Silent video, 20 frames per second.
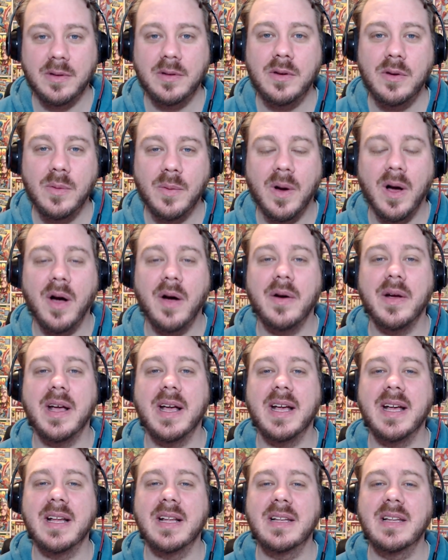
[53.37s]
You are
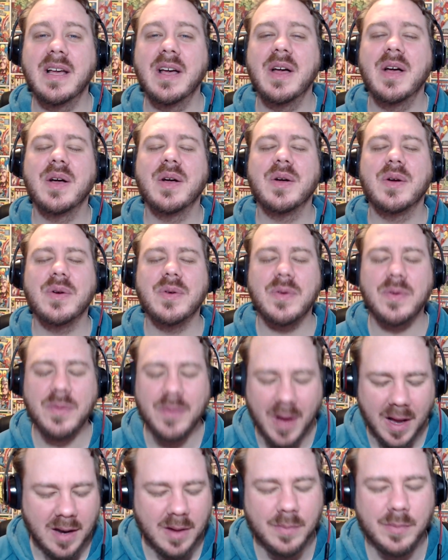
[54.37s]

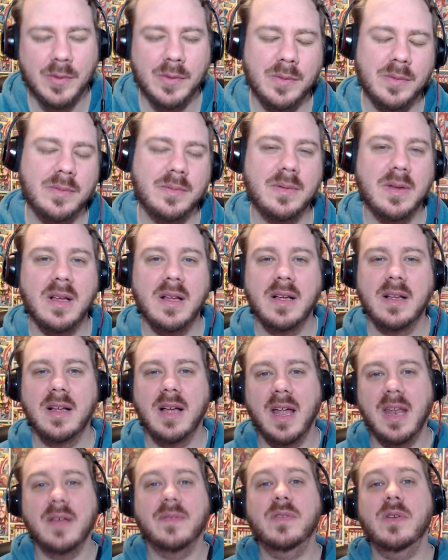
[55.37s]
incredible.
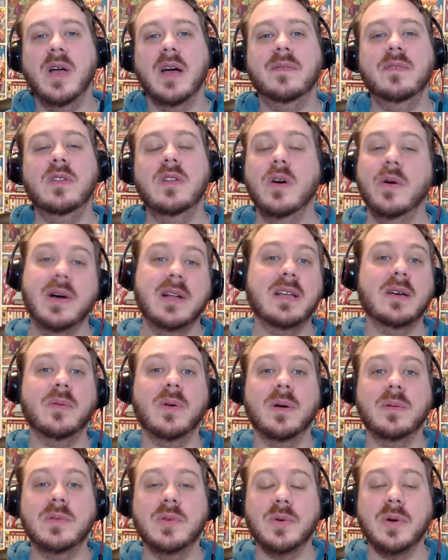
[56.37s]
And if you have no idea what
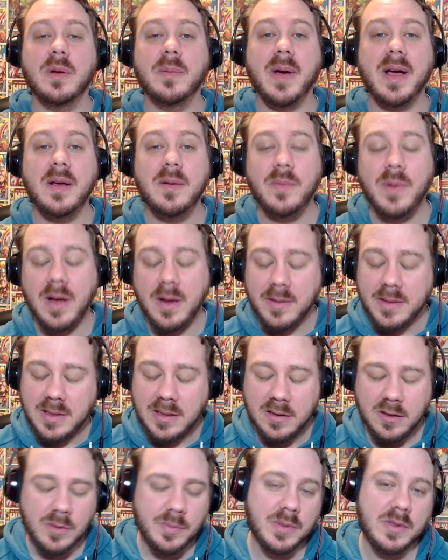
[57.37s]
I'm talking about, well, it's
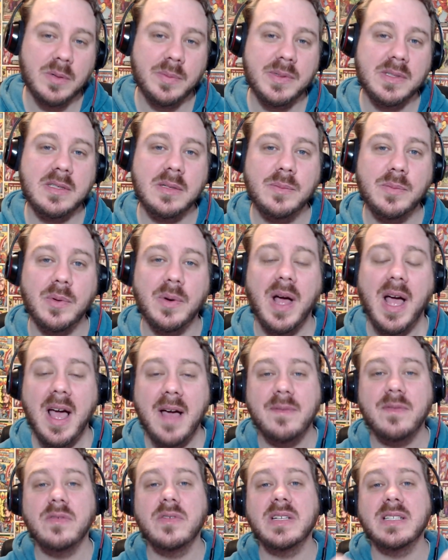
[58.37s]
super duper simple.
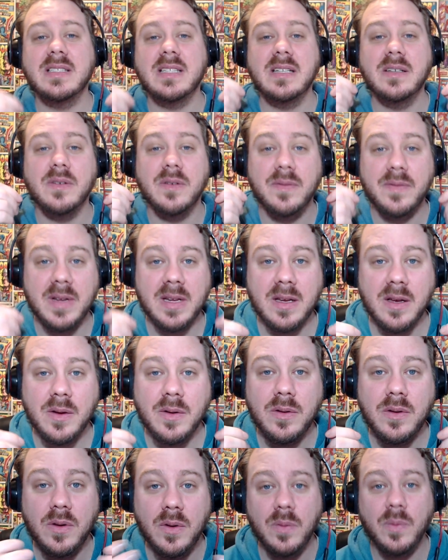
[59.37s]
Every single video
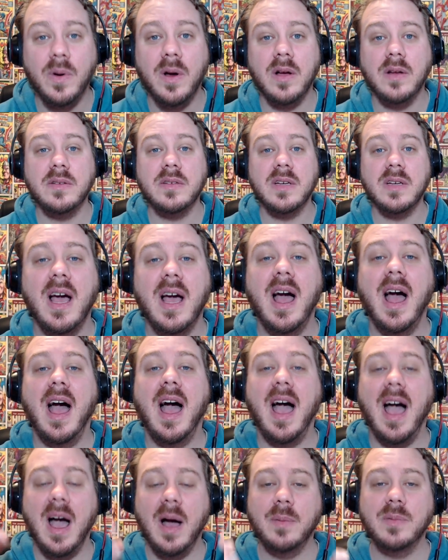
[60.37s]
you watch
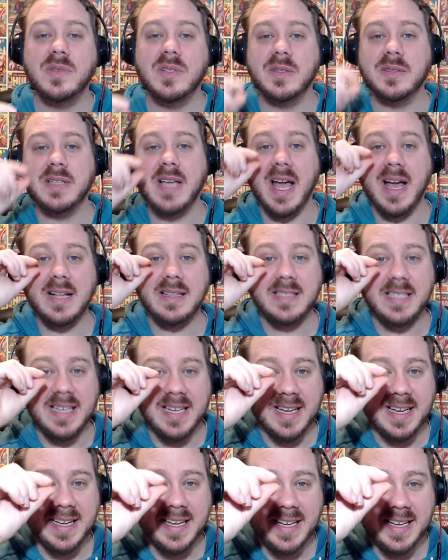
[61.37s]
helps us get a
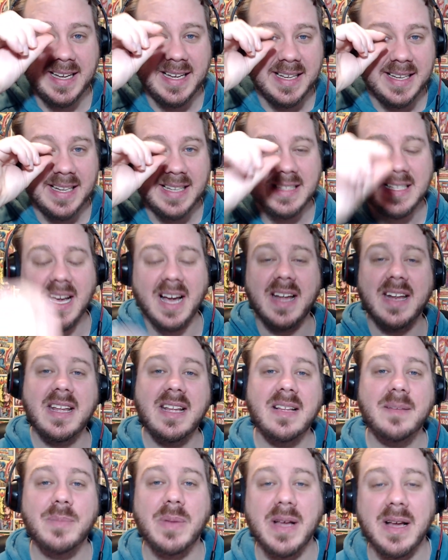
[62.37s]
teeny
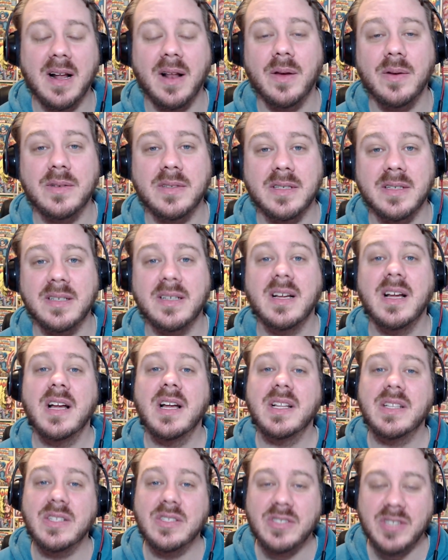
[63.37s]
tiny bit closer
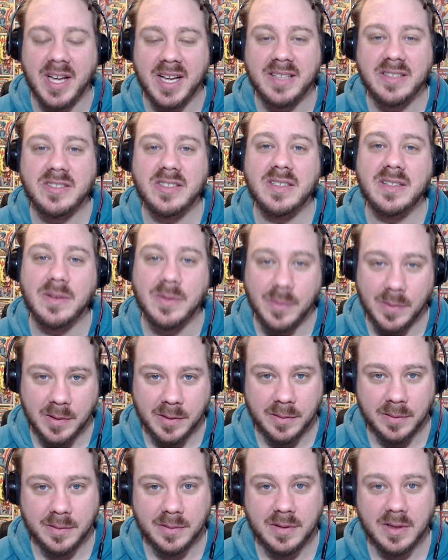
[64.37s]
to changing the
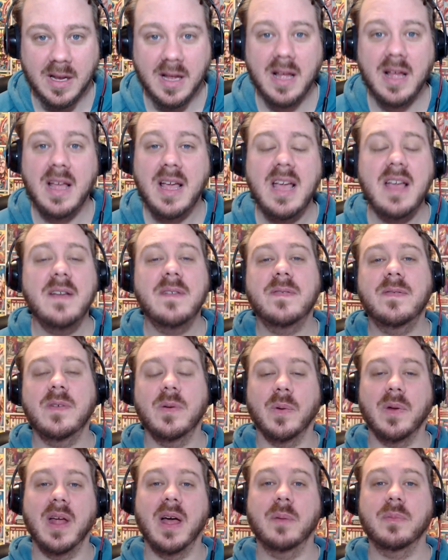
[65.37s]
world. If you
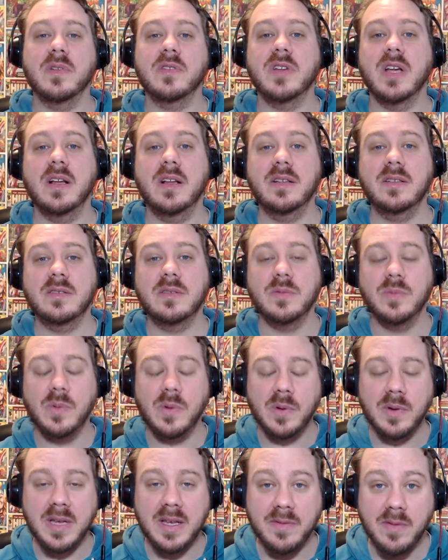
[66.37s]
want to help to change the
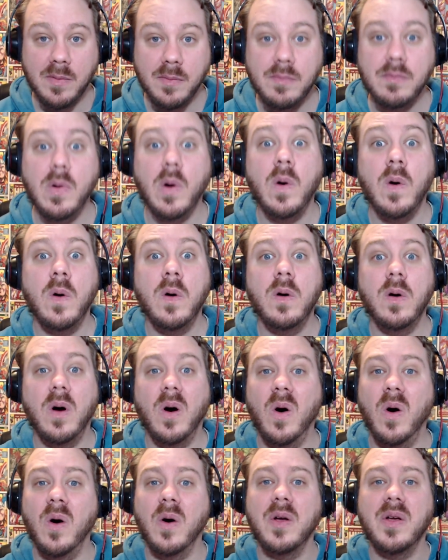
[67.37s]
world even more,
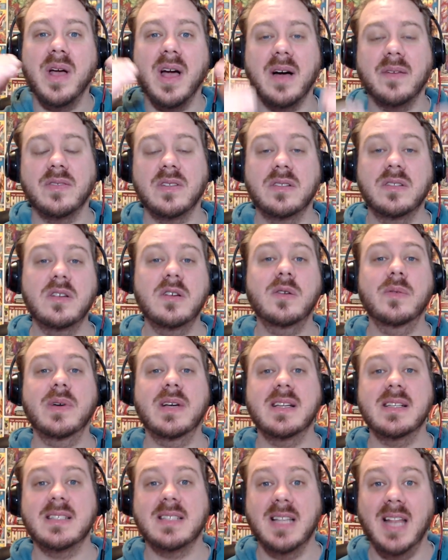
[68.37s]
all you have to do
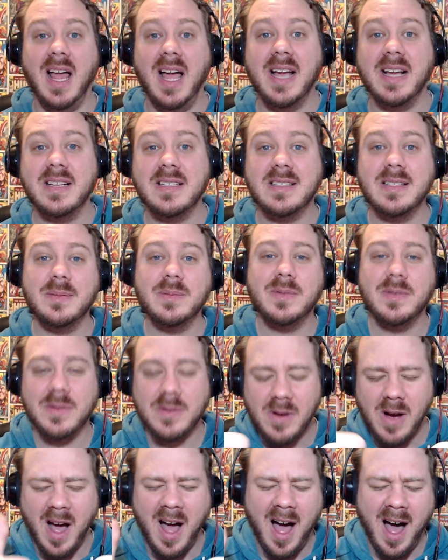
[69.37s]
is like,
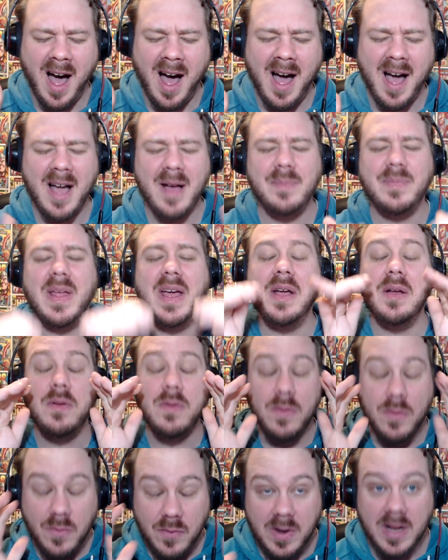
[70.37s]
subscribe. They
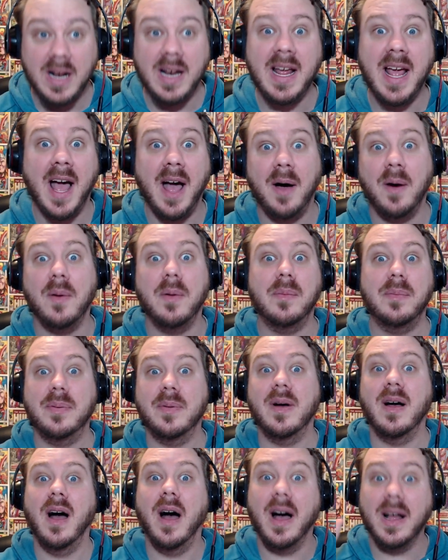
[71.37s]
really help
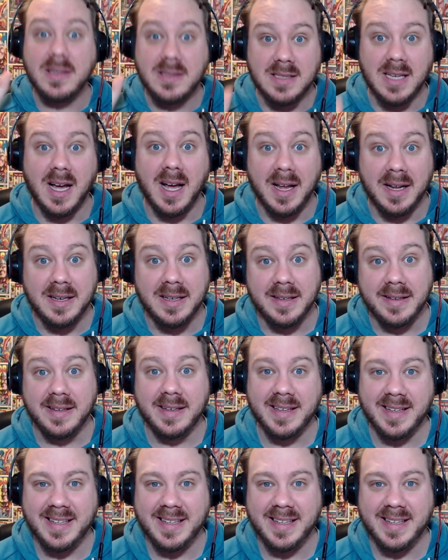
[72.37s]
a ton.